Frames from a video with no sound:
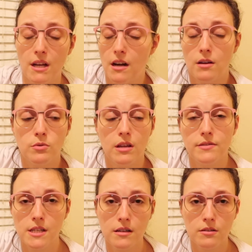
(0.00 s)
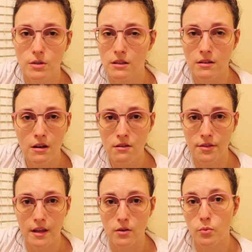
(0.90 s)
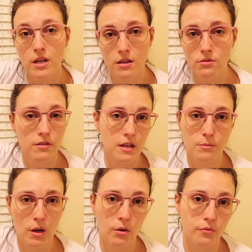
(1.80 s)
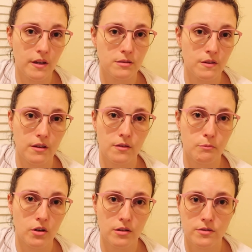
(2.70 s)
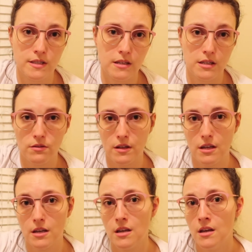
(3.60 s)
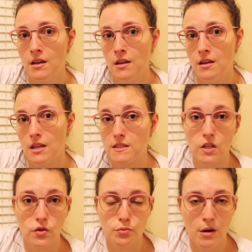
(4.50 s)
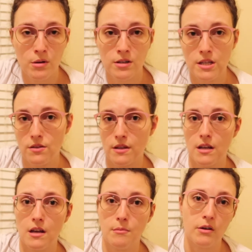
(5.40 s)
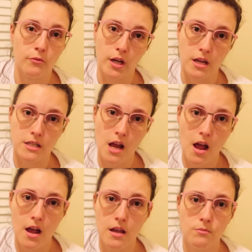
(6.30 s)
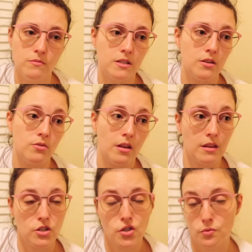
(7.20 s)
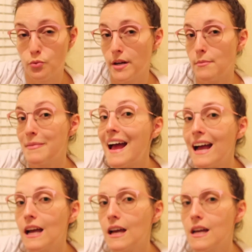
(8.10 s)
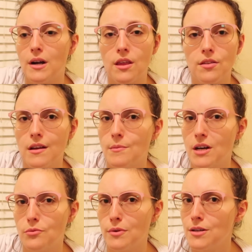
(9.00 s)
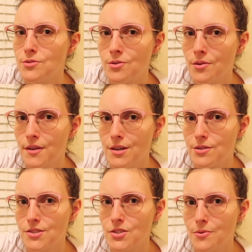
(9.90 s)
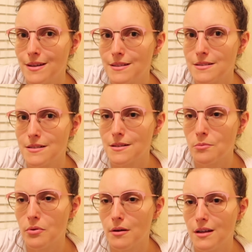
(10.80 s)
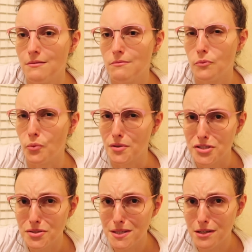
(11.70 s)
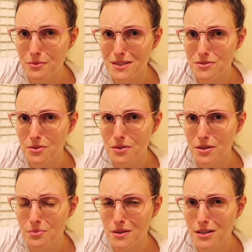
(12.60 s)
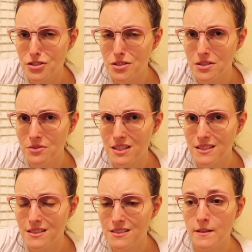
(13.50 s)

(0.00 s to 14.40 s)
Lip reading: And I would love to hear what y'all think. What do you think about Phantom of the Opera closing? Do you think it's a huge bummer? Do you think about Freaking Time? Do you think they should bring it back? What do you think about regional theaters doing this at some point? Would you see a regional theater production do this?